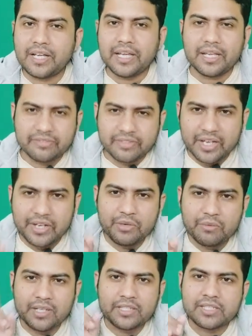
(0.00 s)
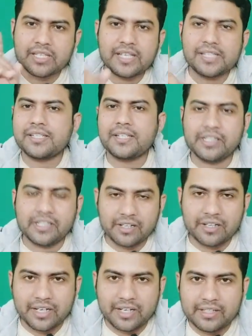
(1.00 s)
If anyone says in
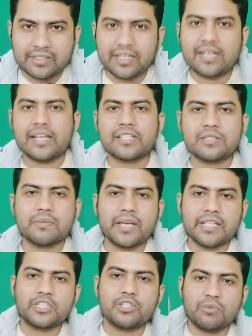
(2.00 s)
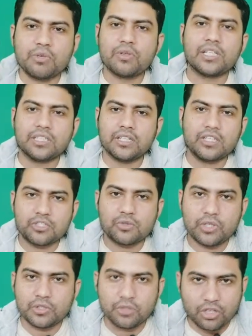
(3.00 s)
internet that SBI CBU result is
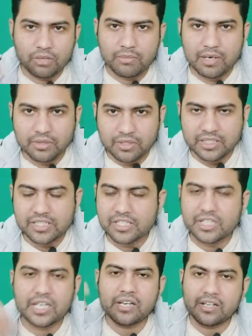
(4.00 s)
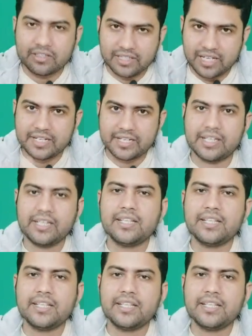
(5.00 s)
going to come out this day or that day,